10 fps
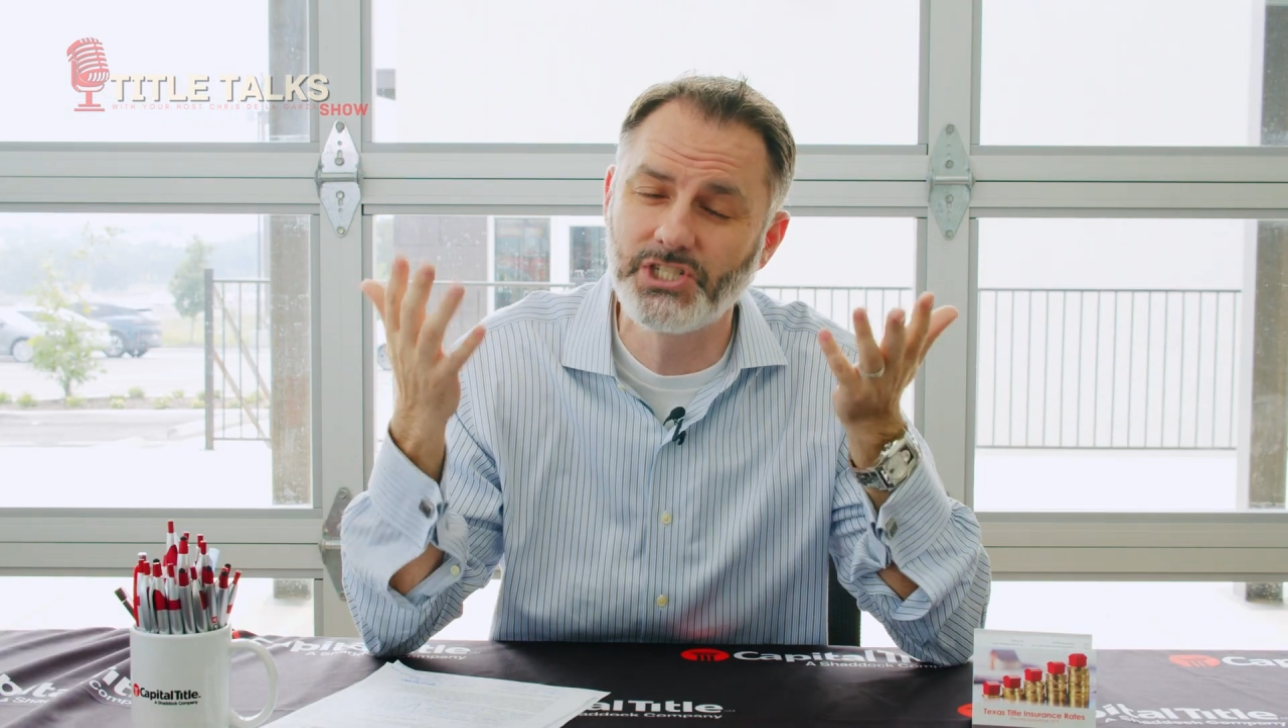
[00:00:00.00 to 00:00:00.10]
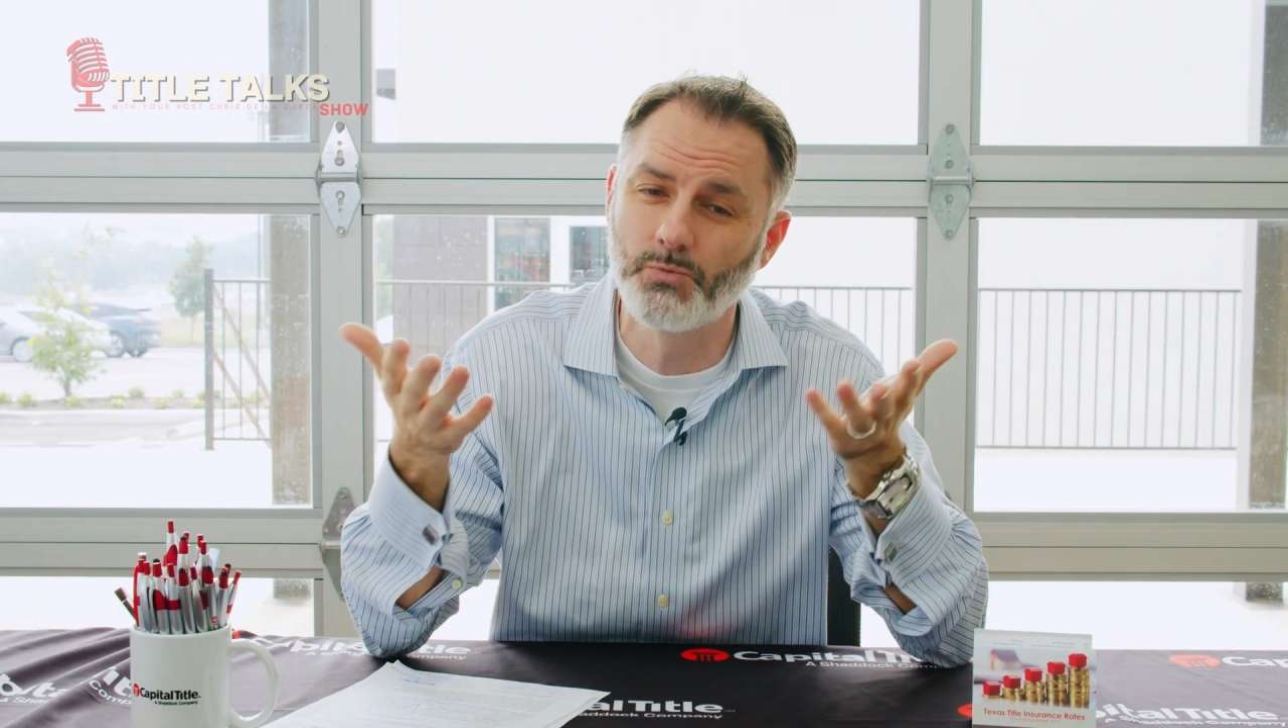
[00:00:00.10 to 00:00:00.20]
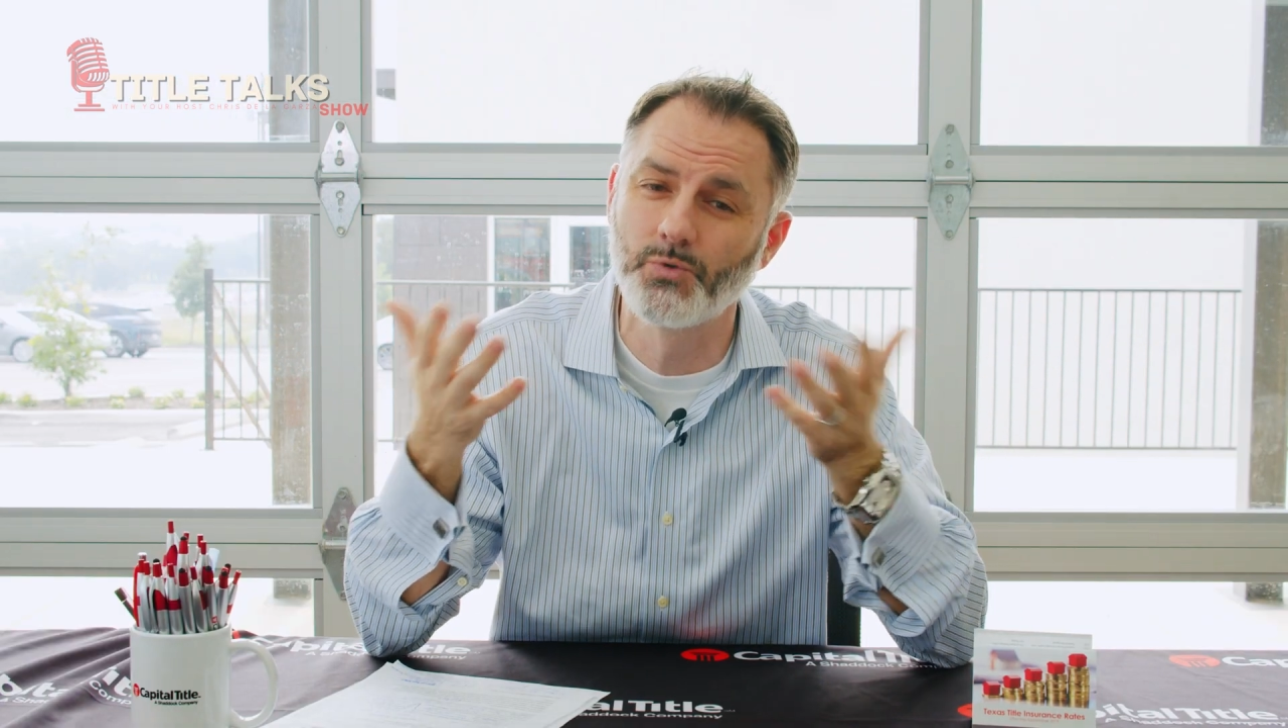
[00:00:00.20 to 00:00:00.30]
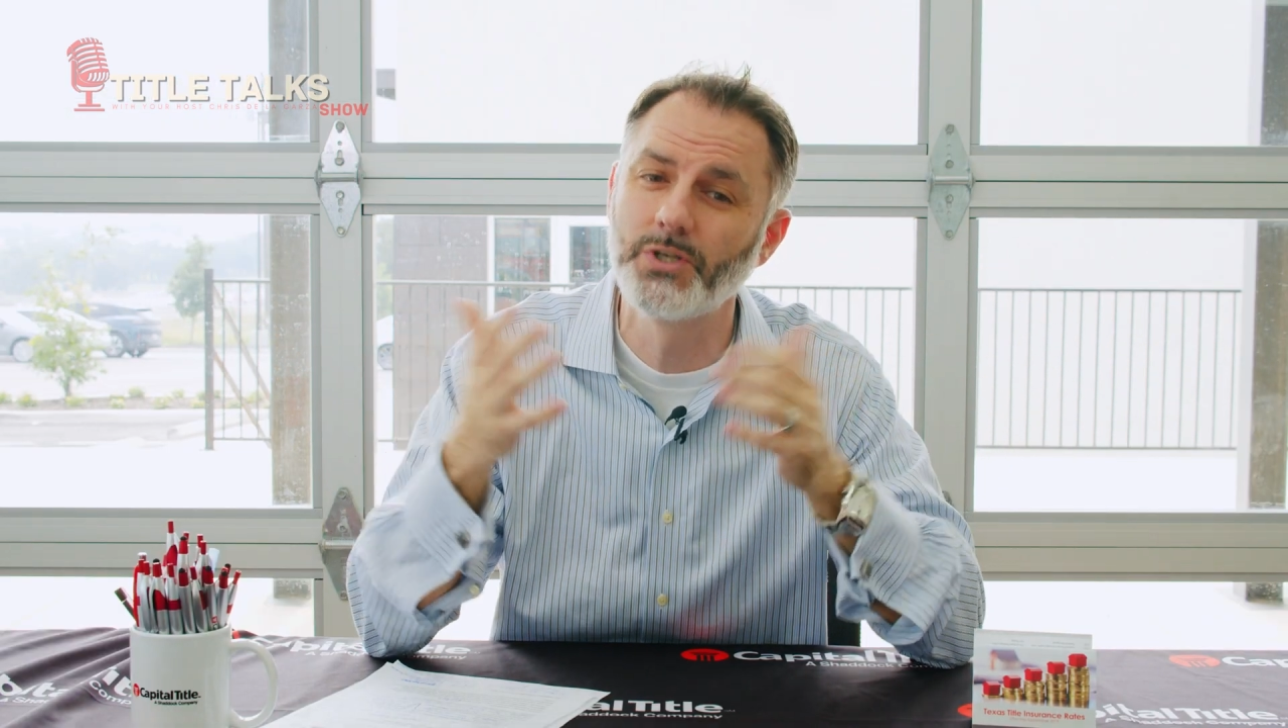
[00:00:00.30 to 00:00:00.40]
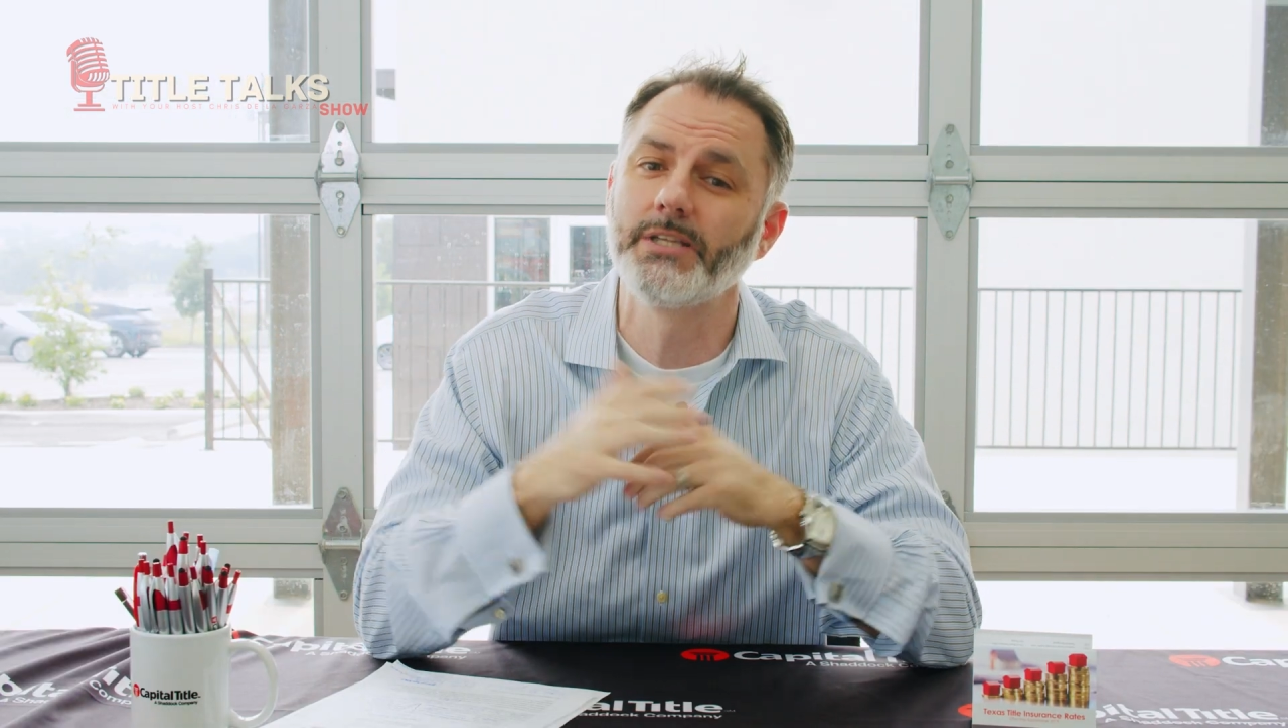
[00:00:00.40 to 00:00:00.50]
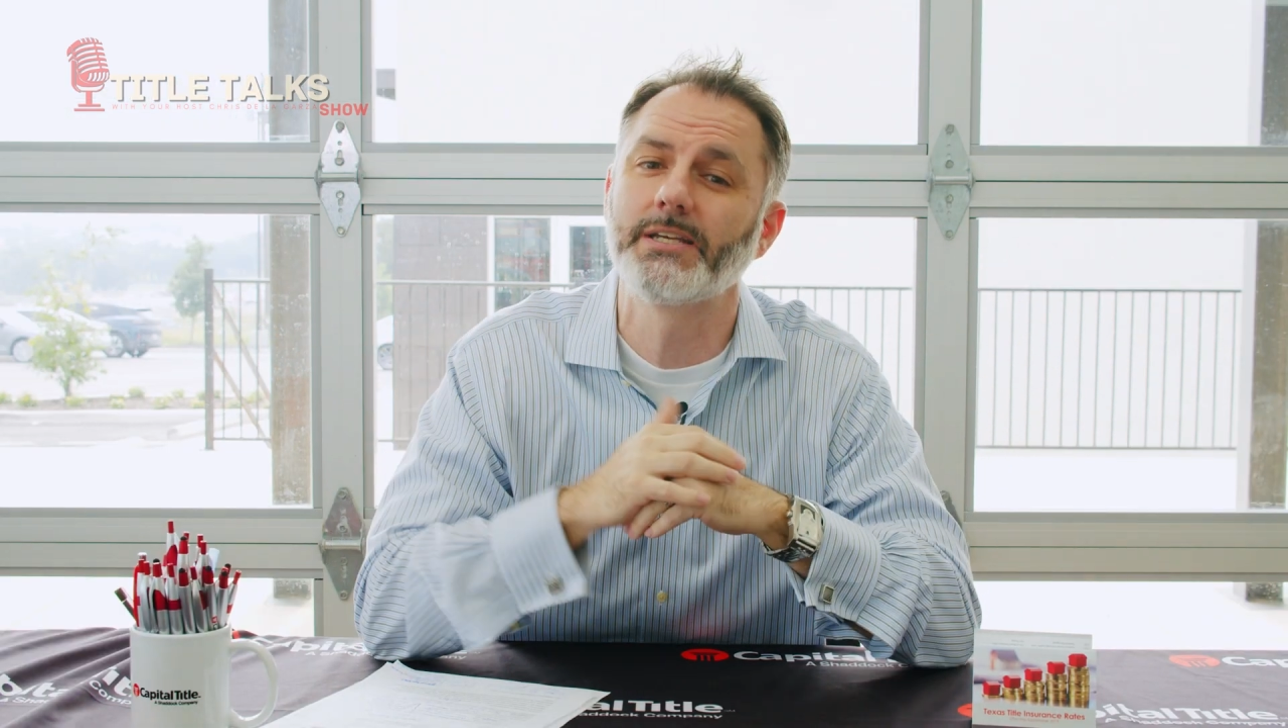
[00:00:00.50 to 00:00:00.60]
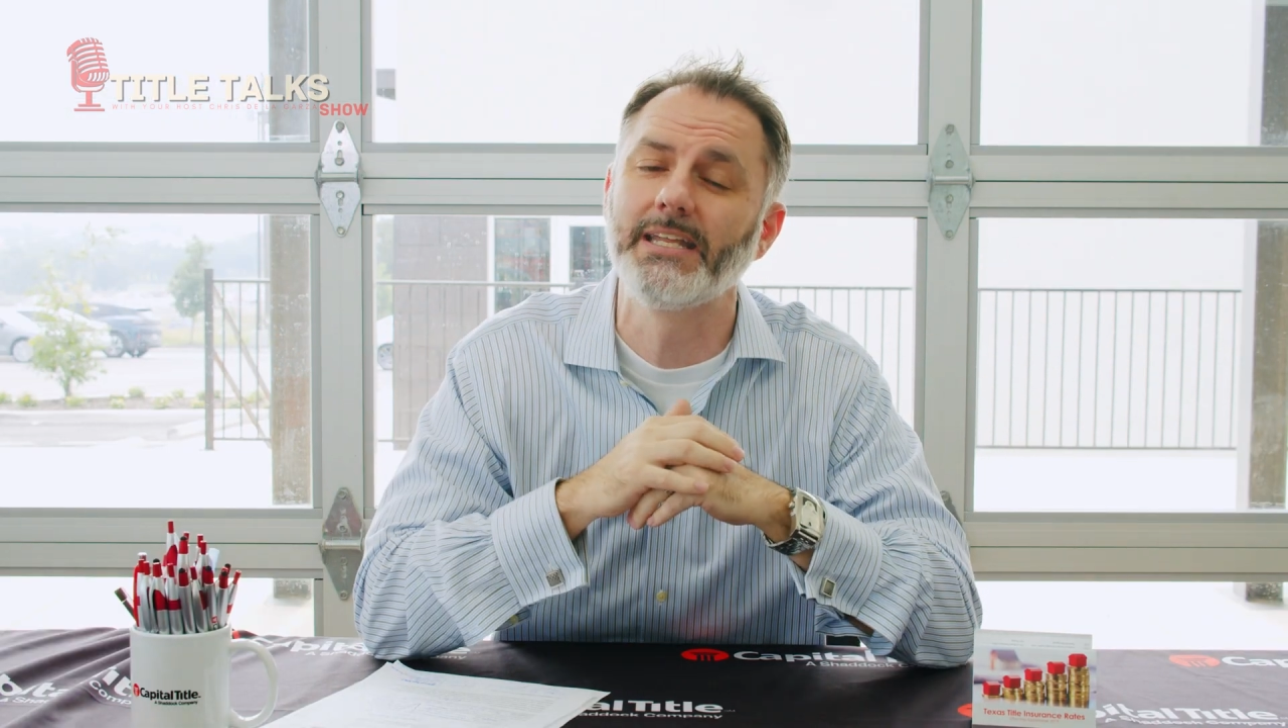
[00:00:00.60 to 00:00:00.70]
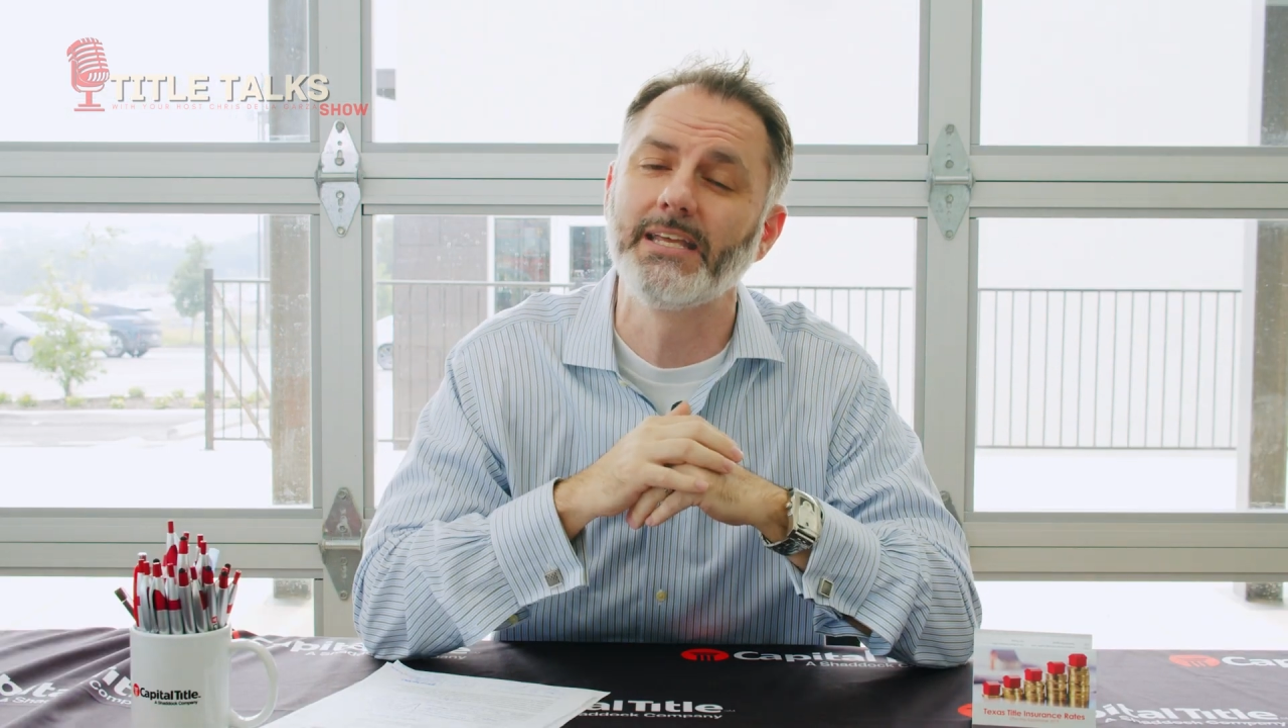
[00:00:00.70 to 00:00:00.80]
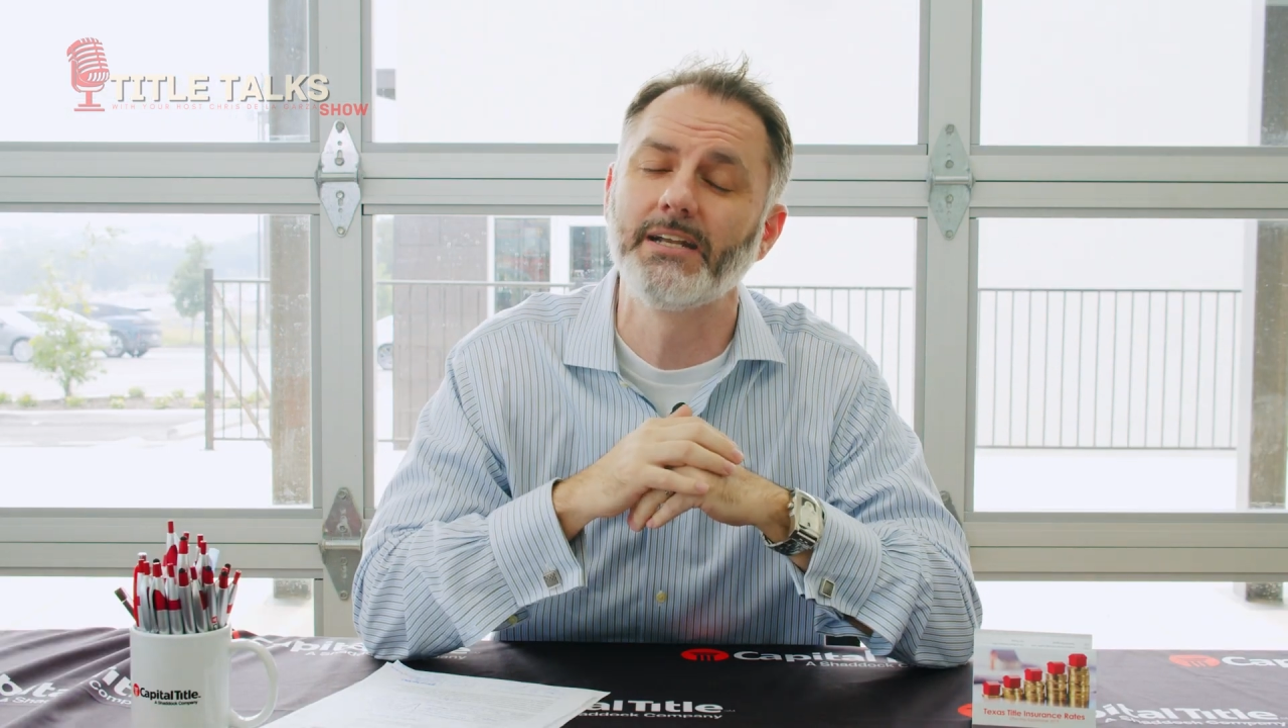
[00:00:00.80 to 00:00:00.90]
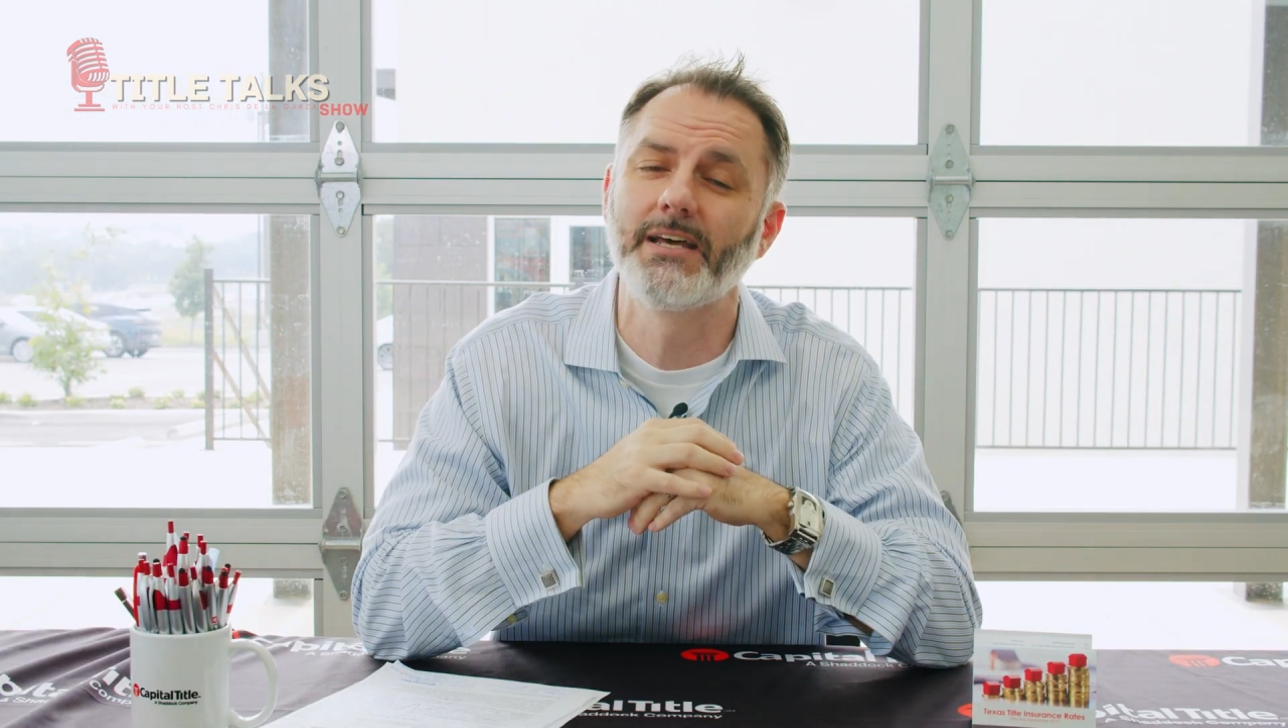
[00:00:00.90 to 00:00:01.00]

you really can hit it